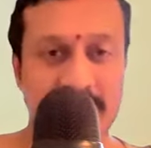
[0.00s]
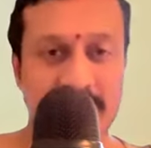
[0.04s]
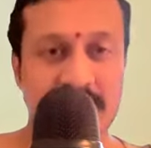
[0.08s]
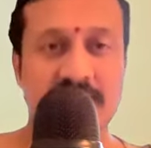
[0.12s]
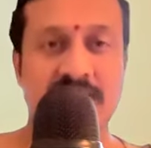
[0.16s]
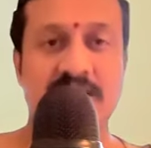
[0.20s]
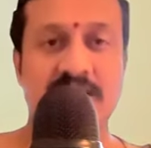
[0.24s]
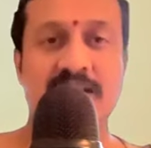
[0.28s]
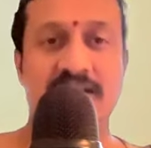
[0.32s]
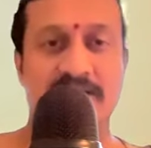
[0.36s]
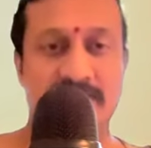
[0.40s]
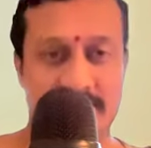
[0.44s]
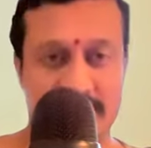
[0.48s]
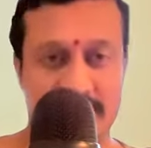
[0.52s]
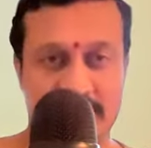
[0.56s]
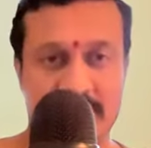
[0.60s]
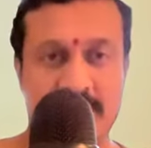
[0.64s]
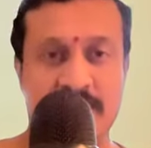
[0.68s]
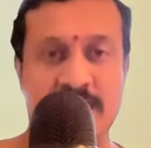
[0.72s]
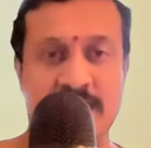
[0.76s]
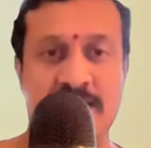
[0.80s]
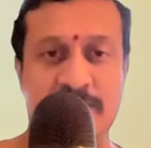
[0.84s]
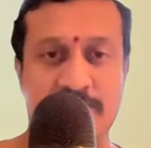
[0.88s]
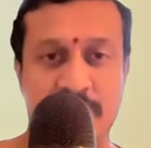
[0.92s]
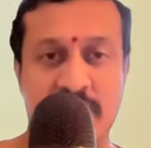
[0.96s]
Griha
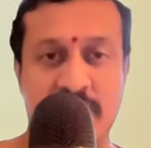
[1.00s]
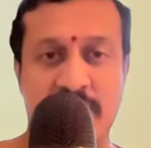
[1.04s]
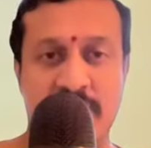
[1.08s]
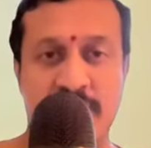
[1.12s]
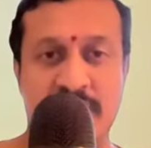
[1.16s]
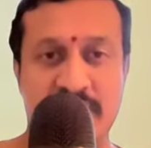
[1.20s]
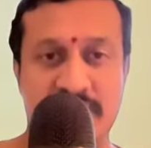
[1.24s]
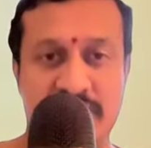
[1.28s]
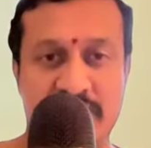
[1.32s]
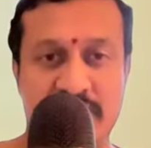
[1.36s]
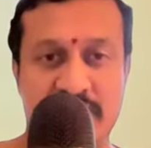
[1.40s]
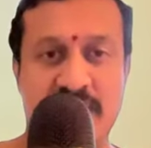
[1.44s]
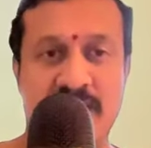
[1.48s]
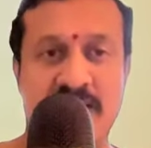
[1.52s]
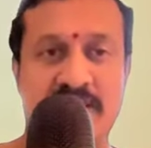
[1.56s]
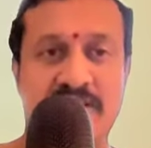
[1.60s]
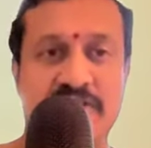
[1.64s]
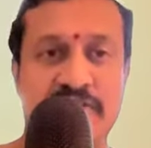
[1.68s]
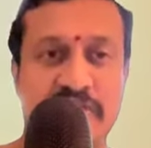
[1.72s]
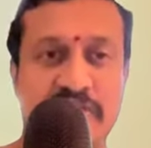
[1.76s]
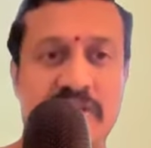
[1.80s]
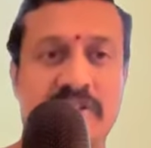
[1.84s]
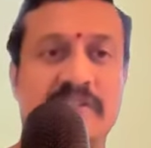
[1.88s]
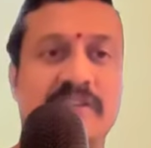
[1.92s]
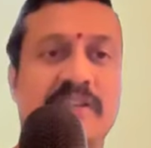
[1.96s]
is where we stay.
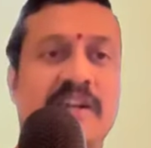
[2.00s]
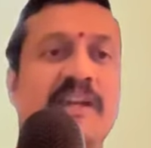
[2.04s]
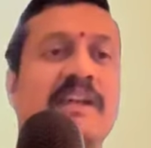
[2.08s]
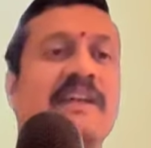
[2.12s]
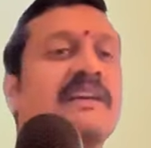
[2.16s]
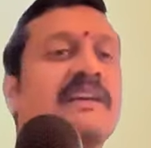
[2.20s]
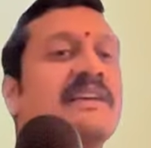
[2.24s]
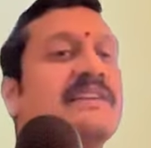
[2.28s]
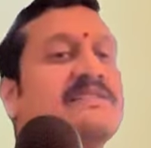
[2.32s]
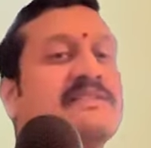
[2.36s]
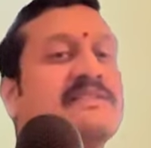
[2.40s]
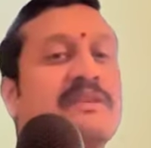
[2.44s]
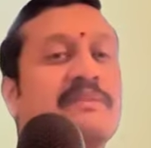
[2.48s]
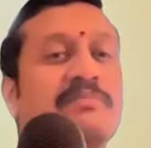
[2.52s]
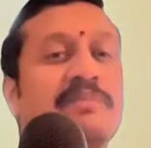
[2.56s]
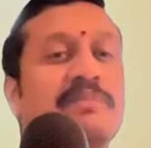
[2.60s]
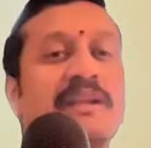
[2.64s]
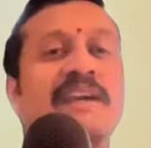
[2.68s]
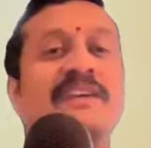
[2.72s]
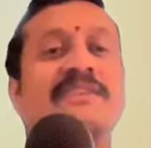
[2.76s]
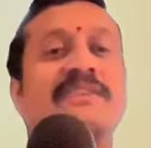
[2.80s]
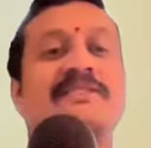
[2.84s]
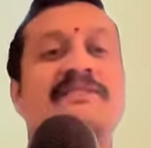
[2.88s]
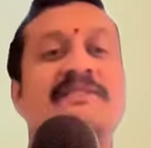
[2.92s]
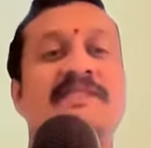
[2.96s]
Kshetra is the
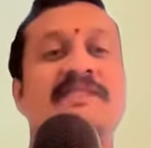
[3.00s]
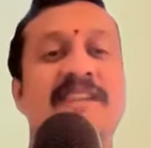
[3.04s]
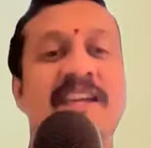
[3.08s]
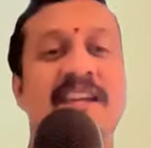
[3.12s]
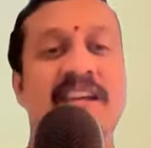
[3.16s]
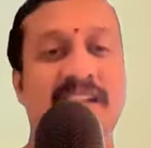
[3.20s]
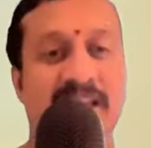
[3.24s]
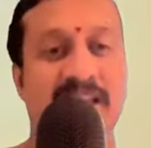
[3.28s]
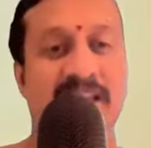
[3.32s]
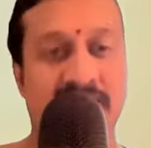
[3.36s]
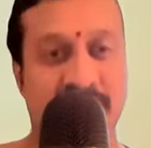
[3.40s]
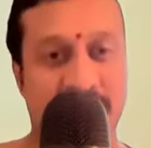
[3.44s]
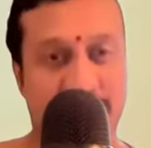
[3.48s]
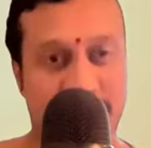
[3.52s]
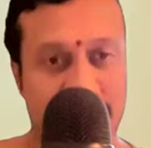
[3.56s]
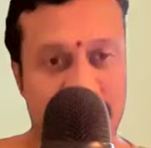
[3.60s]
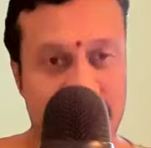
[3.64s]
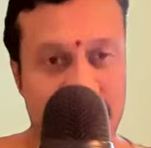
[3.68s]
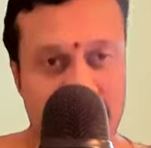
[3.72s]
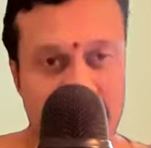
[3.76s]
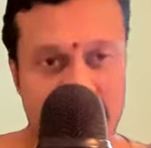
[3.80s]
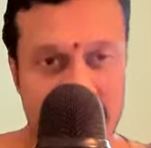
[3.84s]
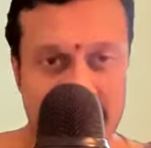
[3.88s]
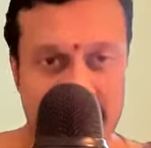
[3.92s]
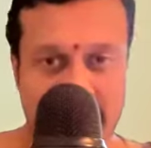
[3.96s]
place in
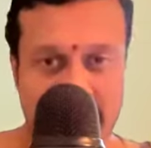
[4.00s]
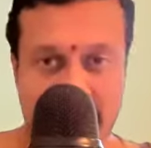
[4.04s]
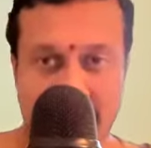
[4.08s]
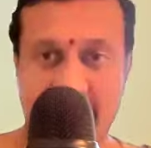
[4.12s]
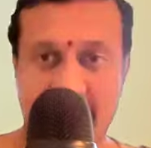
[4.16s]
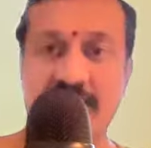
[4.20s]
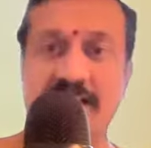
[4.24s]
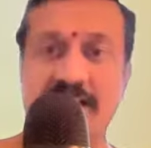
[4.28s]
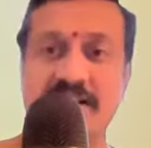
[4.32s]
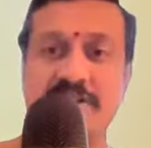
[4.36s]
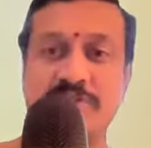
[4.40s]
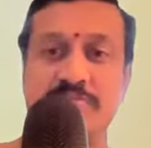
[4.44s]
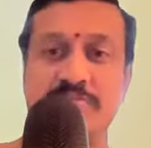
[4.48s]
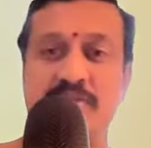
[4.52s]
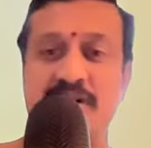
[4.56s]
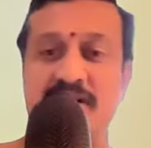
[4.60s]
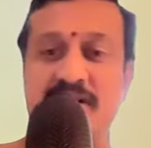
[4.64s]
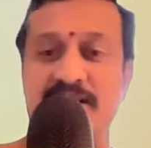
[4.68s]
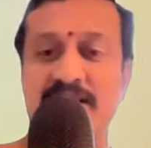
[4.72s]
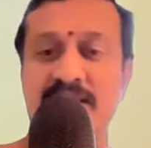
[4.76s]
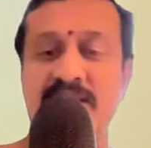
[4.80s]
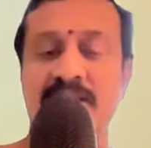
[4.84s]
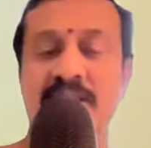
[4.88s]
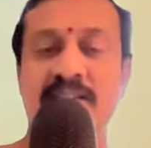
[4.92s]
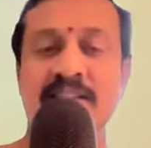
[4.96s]
where the Griha is
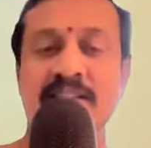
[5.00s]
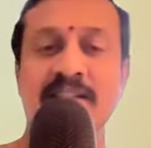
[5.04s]
built.